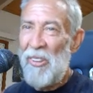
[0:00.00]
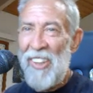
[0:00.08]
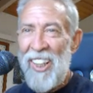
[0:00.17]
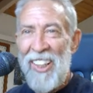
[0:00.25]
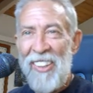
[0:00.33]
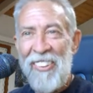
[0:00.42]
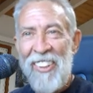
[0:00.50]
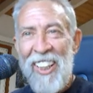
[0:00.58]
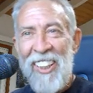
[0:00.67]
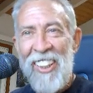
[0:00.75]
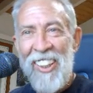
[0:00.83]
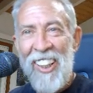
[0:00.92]
Why
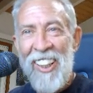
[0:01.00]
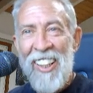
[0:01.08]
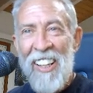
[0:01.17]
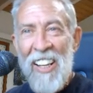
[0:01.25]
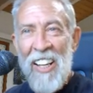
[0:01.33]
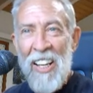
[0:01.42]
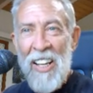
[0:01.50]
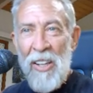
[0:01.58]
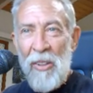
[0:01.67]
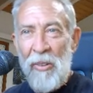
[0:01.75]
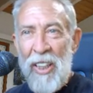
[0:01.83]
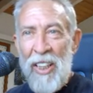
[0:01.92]
wouldn't you?
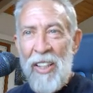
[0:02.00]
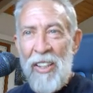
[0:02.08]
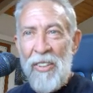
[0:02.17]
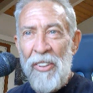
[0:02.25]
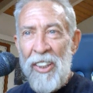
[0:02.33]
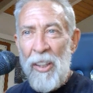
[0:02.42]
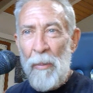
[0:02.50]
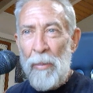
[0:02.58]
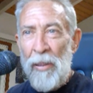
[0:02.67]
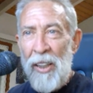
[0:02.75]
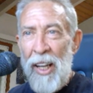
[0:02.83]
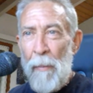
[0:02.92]
We know that the
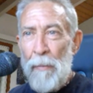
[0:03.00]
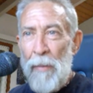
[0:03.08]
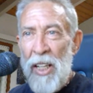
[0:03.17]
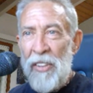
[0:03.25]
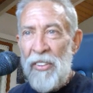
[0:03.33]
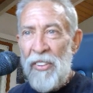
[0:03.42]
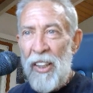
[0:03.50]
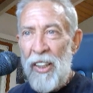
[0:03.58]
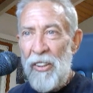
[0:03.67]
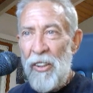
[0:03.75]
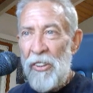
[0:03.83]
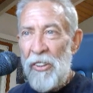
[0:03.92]
plant-based
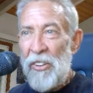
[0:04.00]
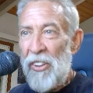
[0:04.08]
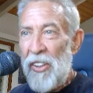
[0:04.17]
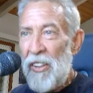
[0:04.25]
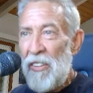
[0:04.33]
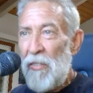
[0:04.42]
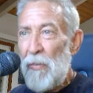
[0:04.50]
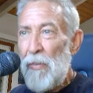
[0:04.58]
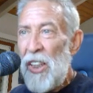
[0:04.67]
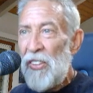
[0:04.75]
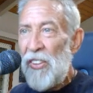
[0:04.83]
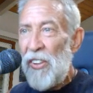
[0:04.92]
and alternative
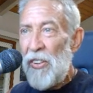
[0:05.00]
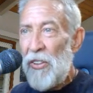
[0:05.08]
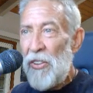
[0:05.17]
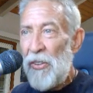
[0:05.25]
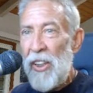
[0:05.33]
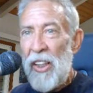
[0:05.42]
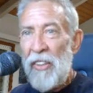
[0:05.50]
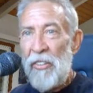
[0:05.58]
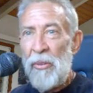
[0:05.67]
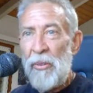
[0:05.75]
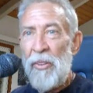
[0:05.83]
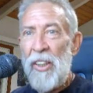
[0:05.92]
meats industry
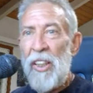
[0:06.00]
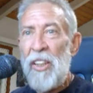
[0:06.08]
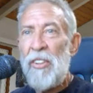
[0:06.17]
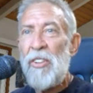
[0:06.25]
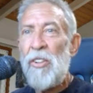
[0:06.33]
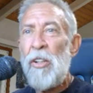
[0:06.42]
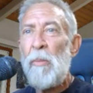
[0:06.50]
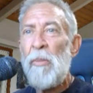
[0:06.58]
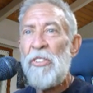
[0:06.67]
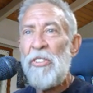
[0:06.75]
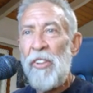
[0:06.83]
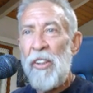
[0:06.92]
has grown
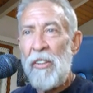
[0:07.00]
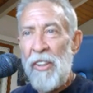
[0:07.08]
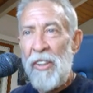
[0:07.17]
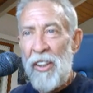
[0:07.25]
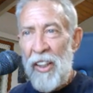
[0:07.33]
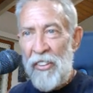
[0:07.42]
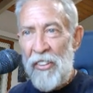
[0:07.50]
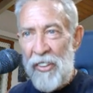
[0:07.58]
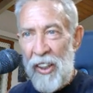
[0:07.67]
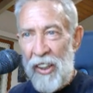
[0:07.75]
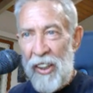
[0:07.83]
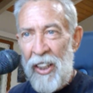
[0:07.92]
enormously over the
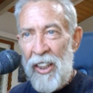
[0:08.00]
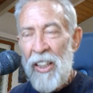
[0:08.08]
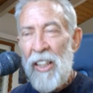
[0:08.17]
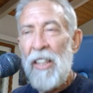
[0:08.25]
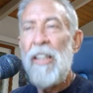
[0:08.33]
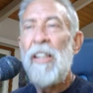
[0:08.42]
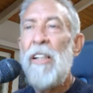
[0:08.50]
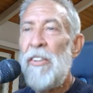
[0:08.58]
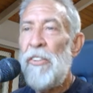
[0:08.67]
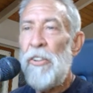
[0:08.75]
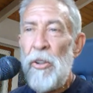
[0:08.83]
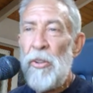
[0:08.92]
last decade
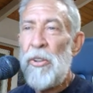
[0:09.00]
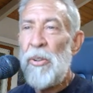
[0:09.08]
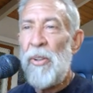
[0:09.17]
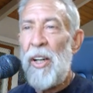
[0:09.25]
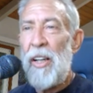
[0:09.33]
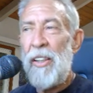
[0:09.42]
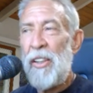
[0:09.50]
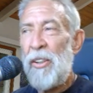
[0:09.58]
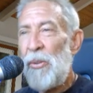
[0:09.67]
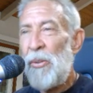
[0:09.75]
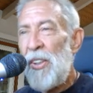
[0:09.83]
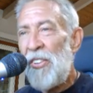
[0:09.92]
due to our
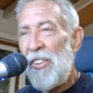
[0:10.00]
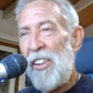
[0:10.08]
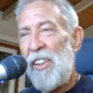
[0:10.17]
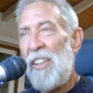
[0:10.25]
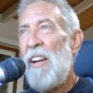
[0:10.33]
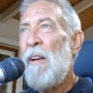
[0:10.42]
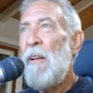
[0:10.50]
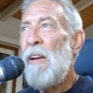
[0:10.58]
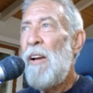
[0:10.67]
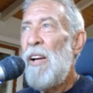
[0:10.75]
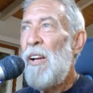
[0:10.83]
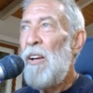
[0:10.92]
increasing
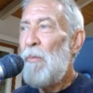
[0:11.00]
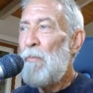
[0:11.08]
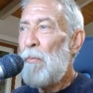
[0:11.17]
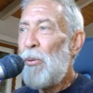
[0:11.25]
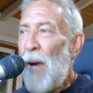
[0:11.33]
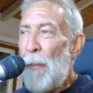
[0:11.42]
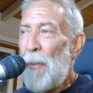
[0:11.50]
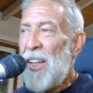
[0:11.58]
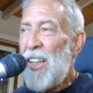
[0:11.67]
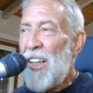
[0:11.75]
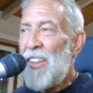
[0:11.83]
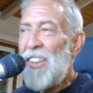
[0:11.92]

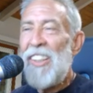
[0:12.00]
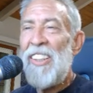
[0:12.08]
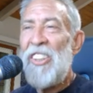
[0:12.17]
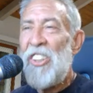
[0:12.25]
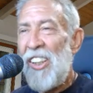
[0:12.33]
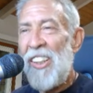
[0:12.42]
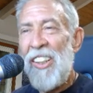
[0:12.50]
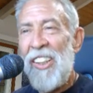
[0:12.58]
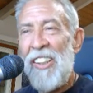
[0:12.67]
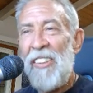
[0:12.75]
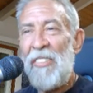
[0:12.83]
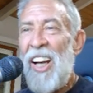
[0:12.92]
propaganda
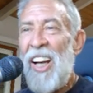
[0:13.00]
agenda of